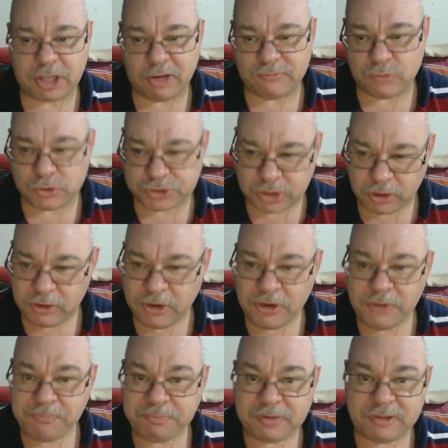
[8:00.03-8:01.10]
go for. So
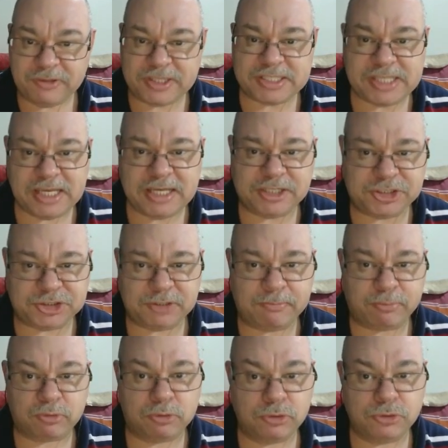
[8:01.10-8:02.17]
this here just
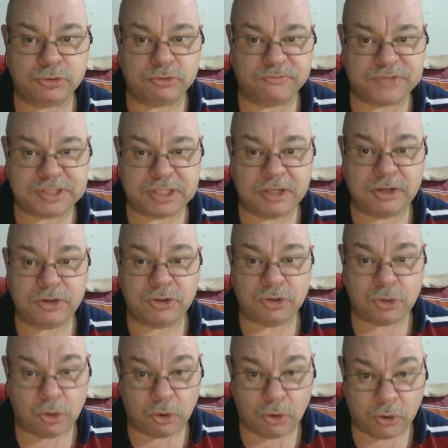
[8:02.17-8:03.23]
improves
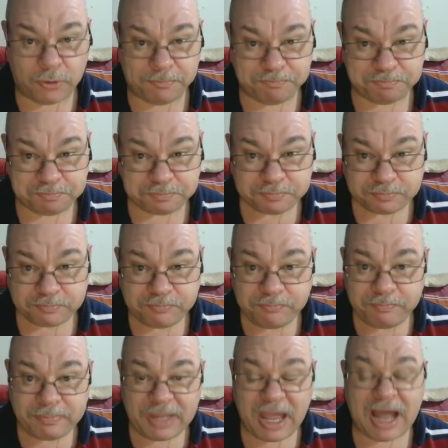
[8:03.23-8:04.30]
your
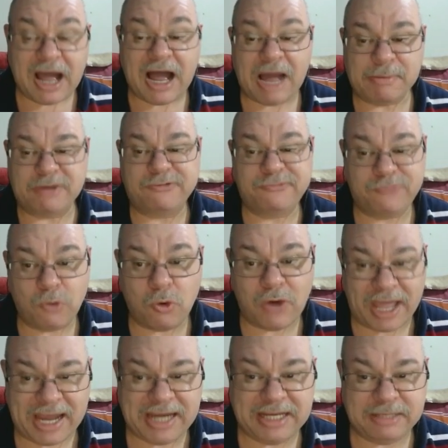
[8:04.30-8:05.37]
armor
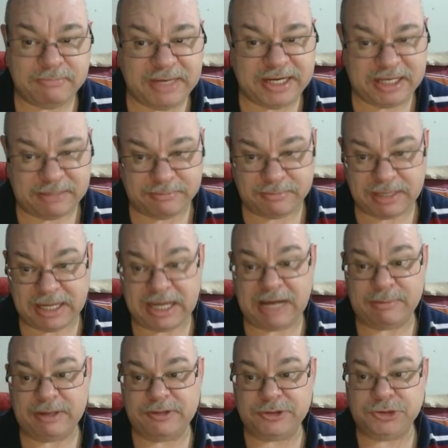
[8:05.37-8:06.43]
for any medium
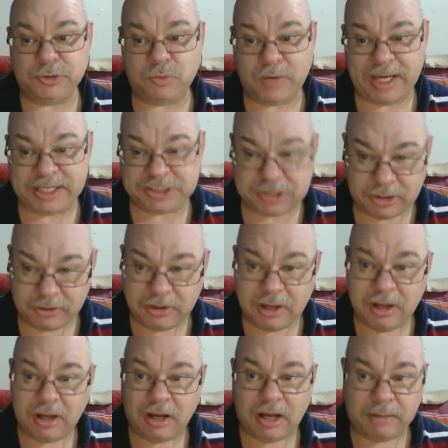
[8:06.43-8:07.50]
armor that you wear, so
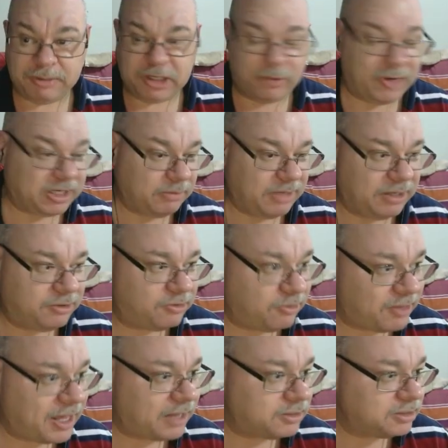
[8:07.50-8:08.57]
I'm going to recommend
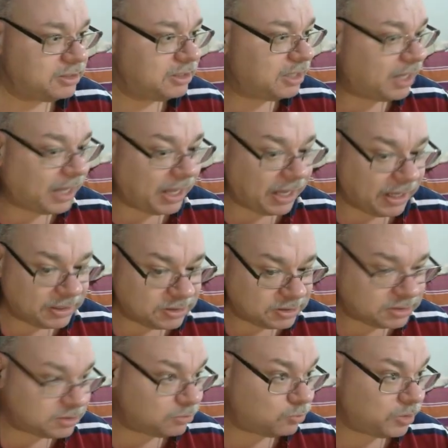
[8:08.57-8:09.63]
that.
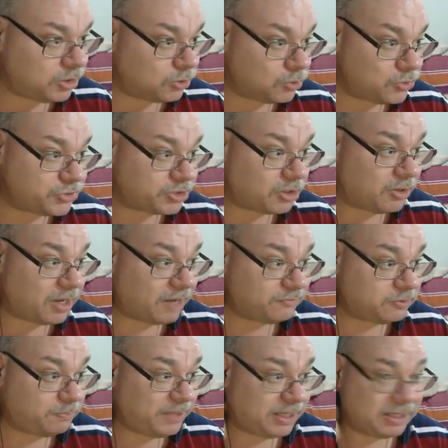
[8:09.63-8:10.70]
And we also have
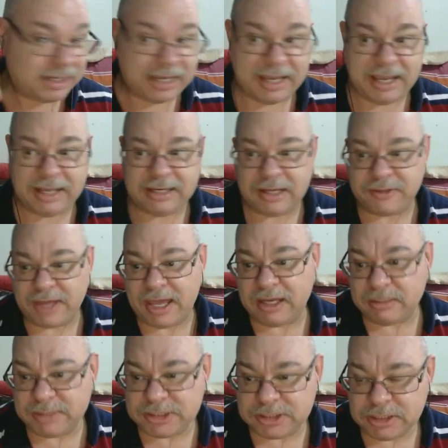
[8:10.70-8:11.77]
to pick another
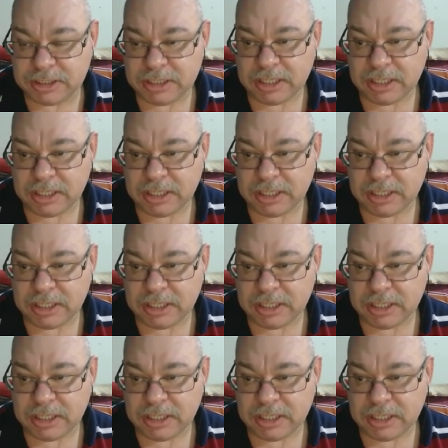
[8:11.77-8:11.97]
element.